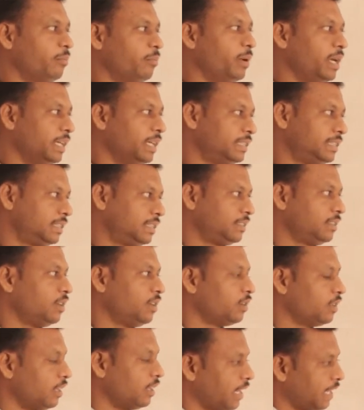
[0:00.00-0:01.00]
base
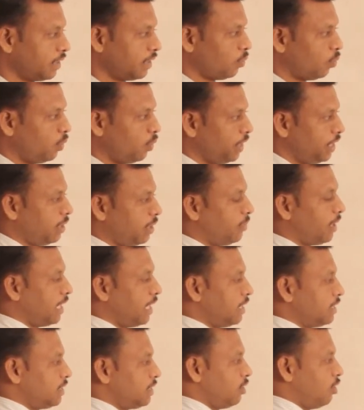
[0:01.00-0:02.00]
like OET
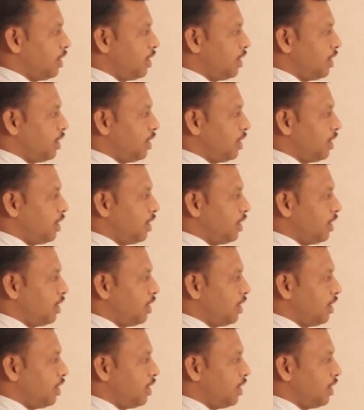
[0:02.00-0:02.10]
minus or